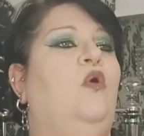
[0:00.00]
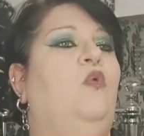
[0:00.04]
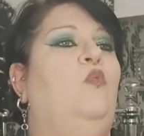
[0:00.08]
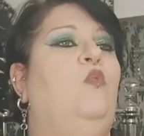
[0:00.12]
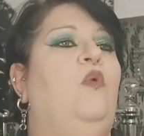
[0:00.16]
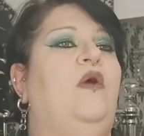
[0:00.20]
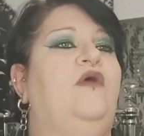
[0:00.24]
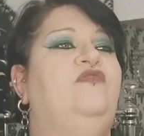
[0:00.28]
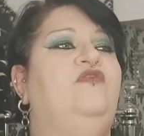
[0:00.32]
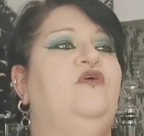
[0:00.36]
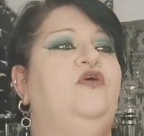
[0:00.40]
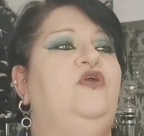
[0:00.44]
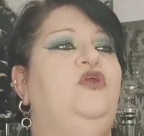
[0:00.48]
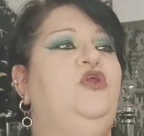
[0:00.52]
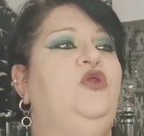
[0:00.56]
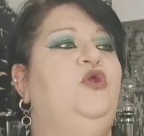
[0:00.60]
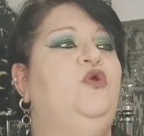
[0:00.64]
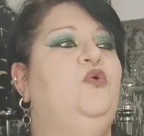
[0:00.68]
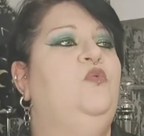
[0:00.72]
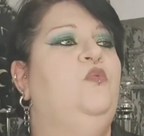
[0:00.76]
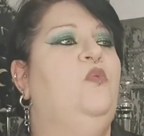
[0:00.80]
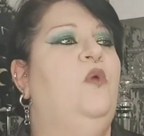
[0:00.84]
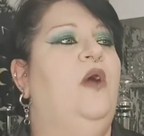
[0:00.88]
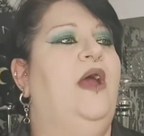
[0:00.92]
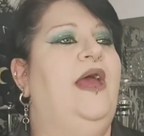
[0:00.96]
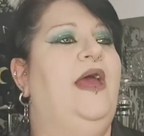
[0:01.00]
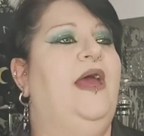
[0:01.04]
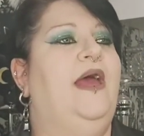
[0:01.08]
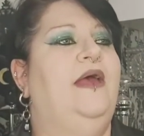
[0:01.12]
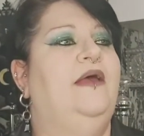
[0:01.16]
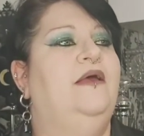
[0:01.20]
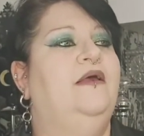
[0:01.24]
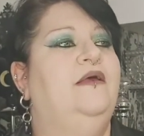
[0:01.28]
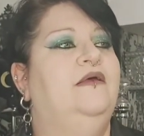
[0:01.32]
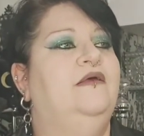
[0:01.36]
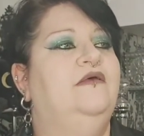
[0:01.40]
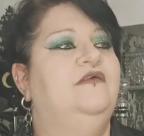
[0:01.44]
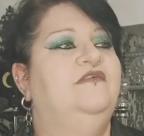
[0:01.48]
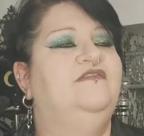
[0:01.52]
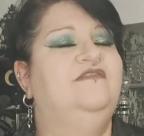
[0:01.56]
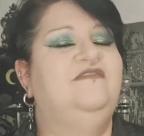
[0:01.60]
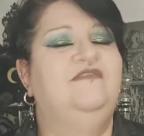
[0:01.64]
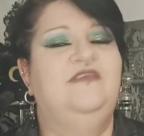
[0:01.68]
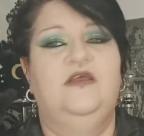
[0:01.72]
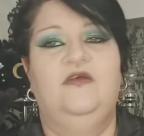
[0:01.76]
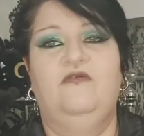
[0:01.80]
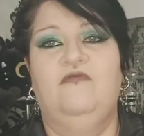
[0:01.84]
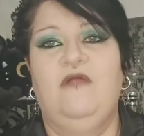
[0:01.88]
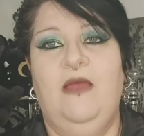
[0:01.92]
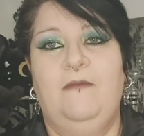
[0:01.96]
Whether you wear
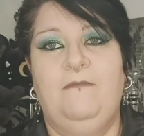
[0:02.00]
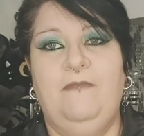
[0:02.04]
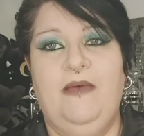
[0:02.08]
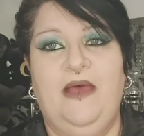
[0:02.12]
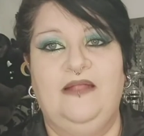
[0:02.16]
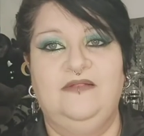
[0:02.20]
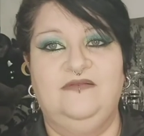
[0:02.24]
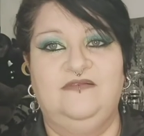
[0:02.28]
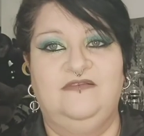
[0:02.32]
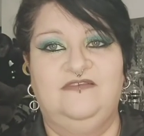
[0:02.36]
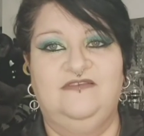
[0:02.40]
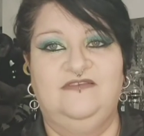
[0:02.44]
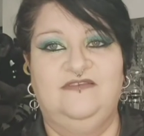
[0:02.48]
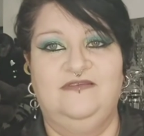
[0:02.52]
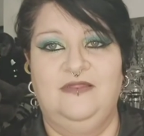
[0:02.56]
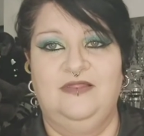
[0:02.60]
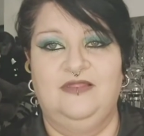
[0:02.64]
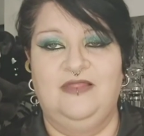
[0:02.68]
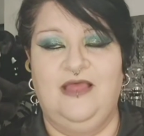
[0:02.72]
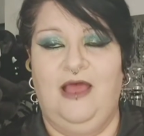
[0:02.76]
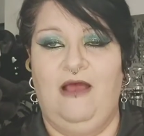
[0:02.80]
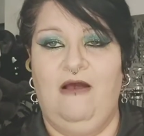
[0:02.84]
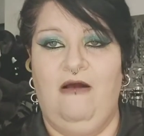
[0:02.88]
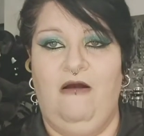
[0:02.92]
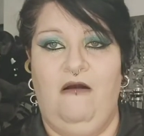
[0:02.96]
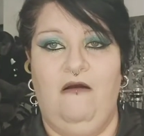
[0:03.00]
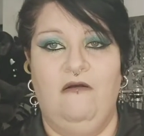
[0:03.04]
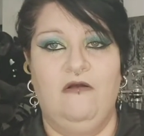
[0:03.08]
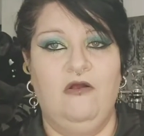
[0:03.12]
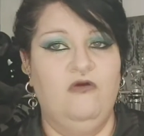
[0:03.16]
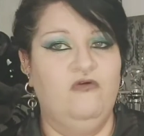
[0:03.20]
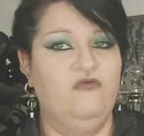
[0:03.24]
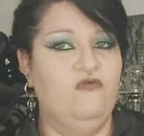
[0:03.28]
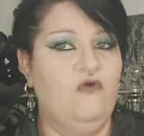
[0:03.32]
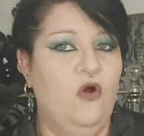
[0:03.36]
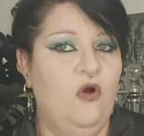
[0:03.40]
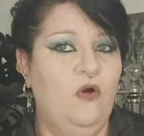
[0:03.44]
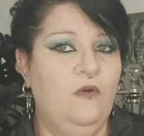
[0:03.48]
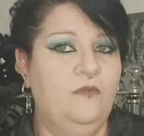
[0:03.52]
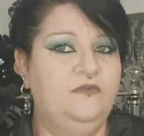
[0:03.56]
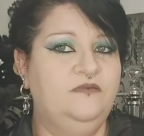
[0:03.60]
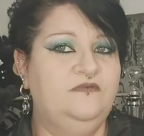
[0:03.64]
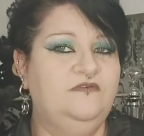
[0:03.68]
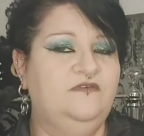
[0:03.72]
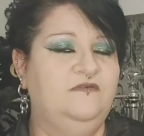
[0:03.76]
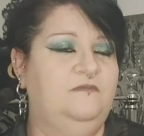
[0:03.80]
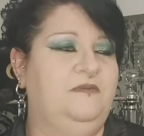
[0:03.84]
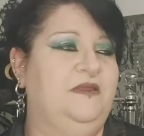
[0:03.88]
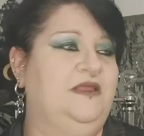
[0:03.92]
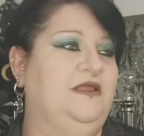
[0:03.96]
cigarette pants that are
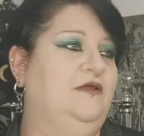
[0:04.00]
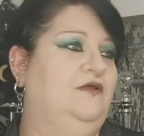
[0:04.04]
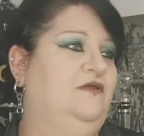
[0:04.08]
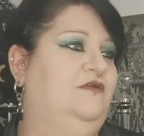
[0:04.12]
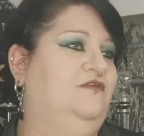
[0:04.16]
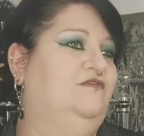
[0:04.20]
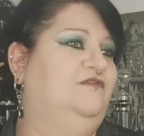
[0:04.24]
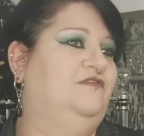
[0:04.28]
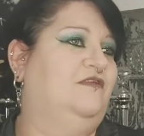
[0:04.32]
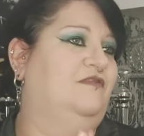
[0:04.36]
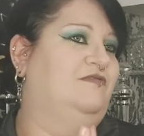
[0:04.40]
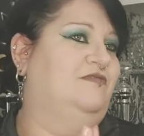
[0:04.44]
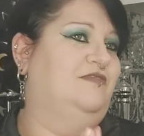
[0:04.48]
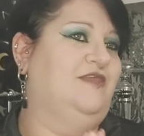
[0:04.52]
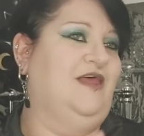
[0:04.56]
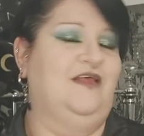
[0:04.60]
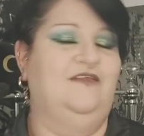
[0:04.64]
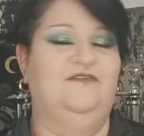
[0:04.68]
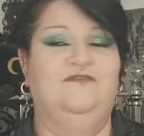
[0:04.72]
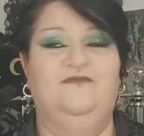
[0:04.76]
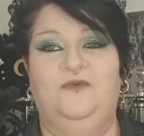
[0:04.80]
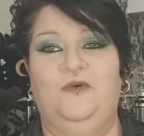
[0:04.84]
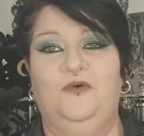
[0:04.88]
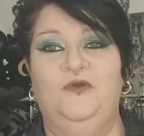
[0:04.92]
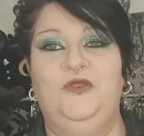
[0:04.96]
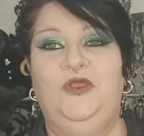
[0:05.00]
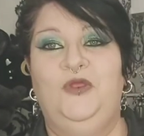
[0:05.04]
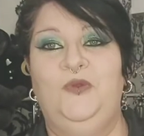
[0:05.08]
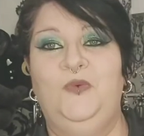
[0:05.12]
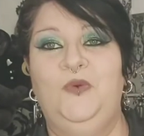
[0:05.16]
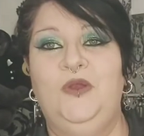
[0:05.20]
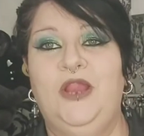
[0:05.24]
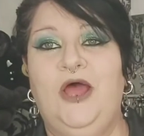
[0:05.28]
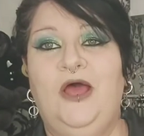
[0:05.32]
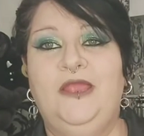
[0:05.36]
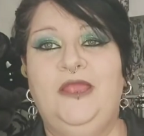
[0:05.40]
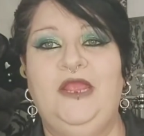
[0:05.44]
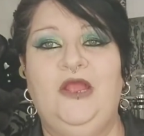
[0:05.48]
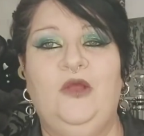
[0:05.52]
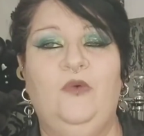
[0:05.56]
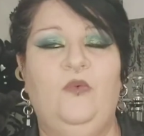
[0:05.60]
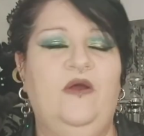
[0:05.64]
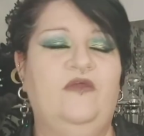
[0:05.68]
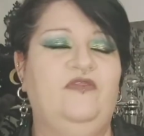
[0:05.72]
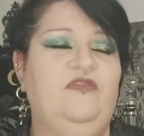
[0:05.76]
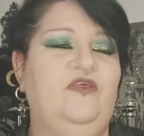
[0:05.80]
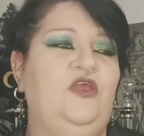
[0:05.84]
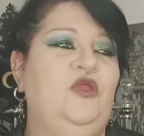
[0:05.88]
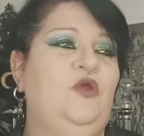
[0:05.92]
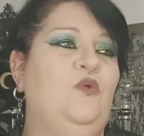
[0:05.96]
cropped because that's what you like,
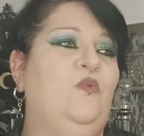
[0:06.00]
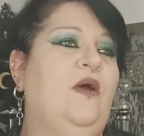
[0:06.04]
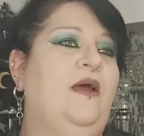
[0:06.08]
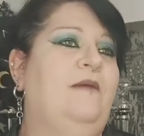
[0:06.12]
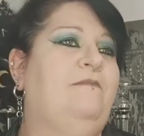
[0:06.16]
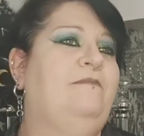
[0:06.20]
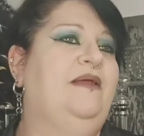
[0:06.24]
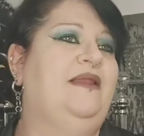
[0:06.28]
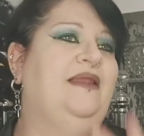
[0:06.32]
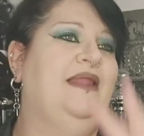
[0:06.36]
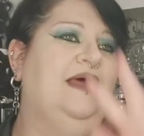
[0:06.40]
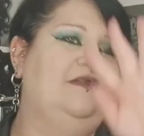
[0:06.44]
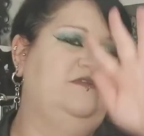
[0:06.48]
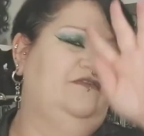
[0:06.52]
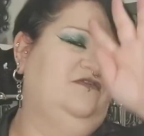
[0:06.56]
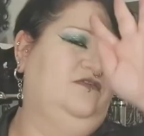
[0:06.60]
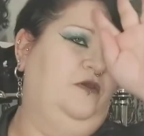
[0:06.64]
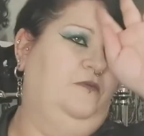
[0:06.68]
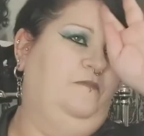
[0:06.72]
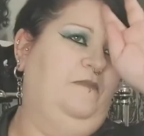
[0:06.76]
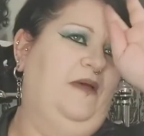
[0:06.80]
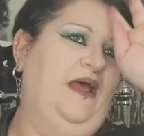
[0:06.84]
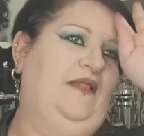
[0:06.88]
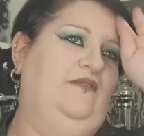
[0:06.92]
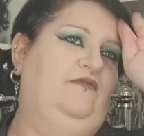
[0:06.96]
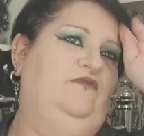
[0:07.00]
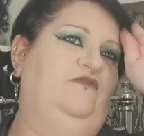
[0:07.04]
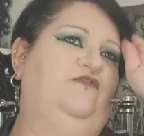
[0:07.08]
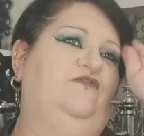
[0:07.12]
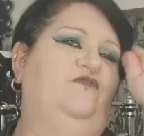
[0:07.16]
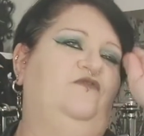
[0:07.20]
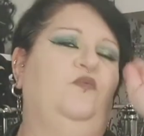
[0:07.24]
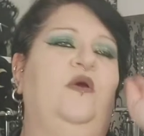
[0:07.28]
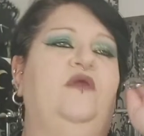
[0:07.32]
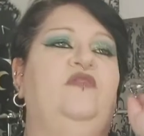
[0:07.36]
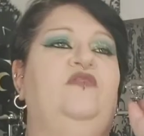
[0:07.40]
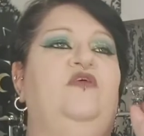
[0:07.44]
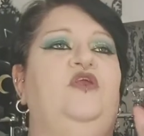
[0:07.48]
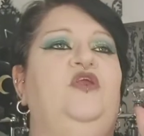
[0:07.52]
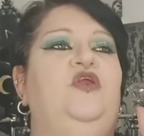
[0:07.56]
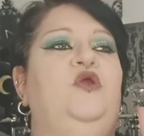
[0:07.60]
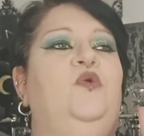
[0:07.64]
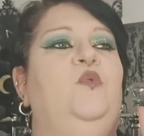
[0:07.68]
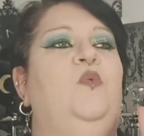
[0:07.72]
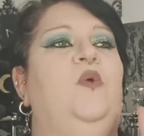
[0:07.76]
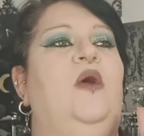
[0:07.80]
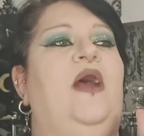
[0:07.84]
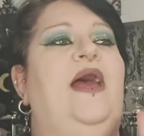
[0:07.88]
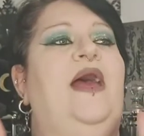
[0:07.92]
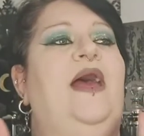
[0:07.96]
whether you wear palazzo pants, whether
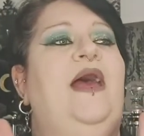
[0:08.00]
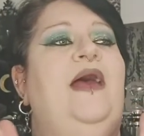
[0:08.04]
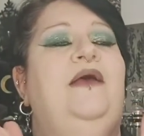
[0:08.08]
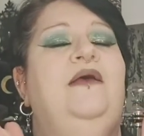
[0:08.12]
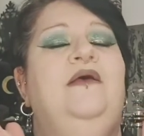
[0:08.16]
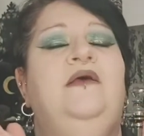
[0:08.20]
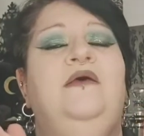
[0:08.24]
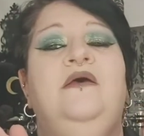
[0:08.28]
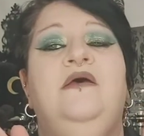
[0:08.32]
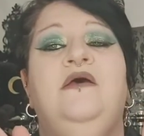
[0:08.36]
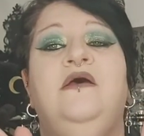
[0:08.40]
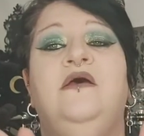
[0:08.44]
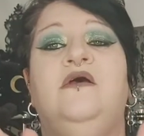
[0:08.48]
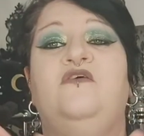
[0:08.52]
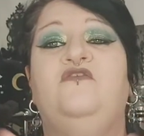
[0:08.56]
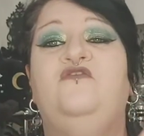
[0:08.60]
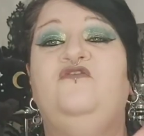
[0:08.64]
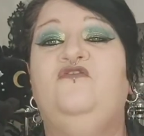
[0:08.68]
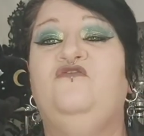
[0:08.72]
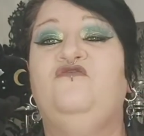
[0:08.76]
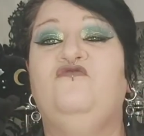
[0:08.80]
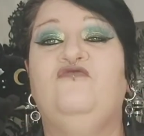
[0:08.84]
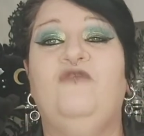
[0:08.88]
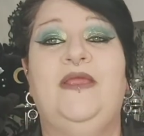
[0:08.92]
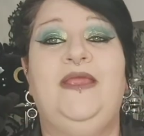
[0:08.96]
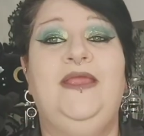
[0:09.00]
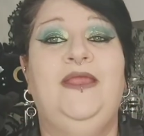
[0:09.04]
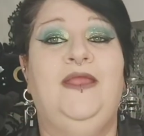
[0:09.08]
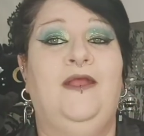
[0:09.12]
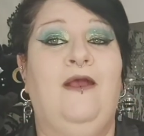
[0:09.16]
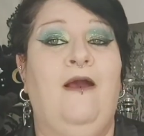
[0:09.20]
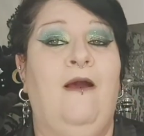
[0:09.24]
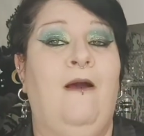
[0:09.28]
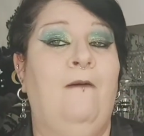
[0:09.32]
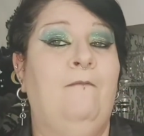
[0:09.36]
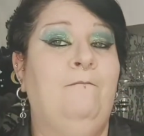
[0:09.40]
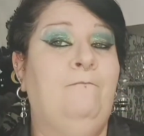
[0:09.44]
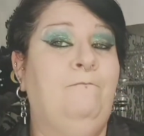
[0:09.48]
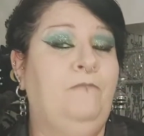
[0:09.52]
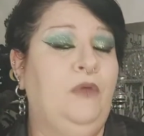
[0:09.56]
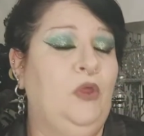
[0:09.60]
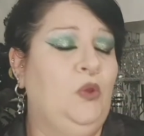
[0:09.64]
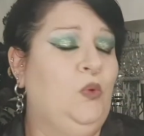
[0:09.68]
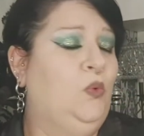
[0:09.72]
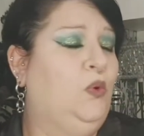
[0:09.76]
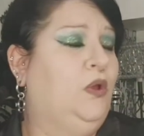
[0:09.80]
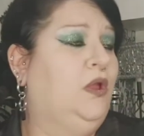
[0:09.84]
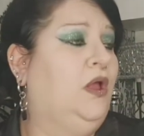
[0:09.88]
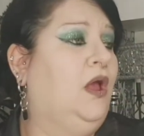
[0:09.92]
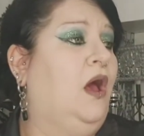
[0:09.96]
you wear straight cut,
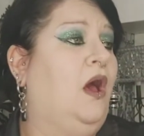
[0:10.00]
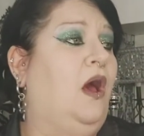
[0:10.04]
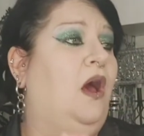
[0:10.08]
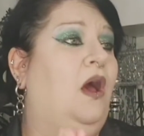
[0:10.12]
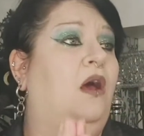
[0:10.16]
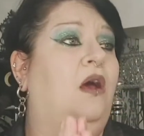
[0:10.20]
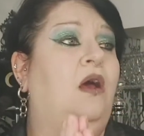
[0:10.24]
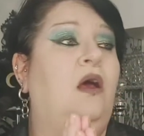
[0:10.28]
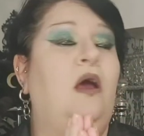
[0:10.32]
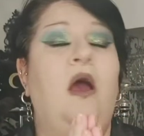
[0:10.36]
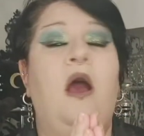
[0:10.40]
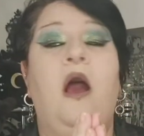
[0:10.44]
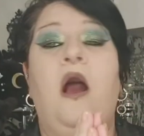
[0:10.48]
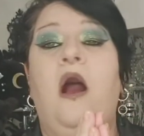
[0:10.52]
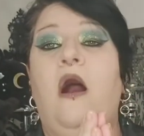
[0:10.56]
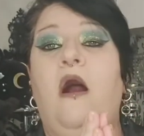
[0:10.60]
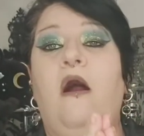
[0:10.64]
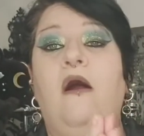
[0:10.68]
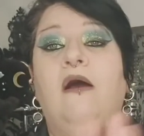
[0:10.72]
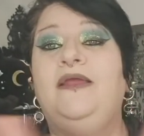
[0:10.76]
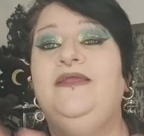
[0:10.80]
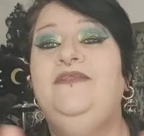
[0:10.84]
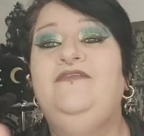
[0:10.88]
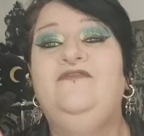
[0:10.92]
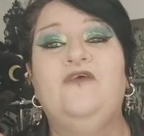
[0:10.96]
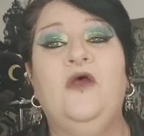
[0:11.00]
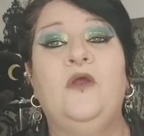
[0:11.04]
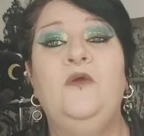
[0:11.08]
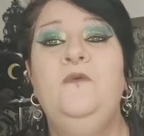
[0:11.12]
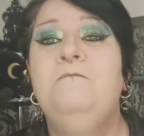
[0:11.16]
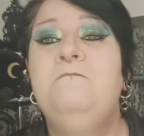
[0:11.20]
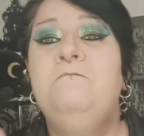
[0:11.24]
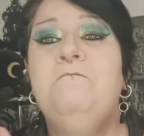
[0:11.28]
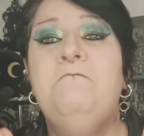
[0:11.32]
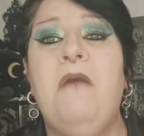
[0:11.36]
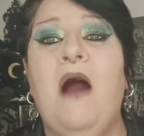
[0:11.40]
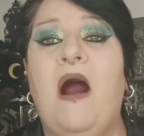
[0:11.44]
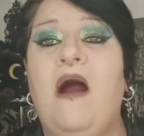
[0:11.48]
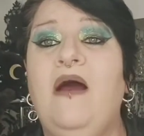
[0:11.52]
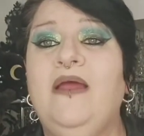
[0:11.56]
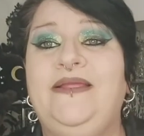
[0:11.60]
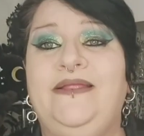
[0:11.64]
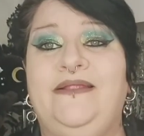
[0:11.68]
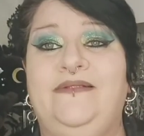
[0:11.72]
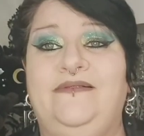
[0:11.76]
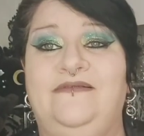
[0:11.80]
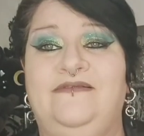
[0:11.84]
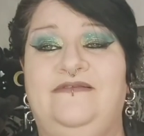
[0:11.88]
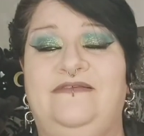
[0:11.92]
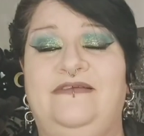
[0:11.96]
boot cut, I don't
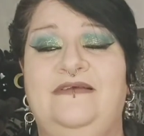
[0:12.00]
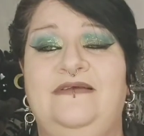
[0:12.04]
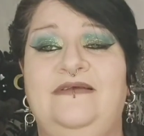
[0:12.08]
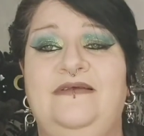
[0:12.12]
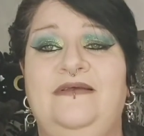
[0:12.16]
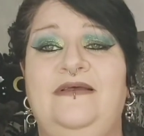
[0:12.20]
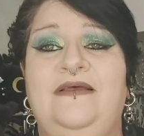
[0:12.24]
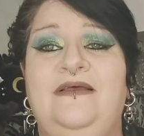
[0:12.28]
mind.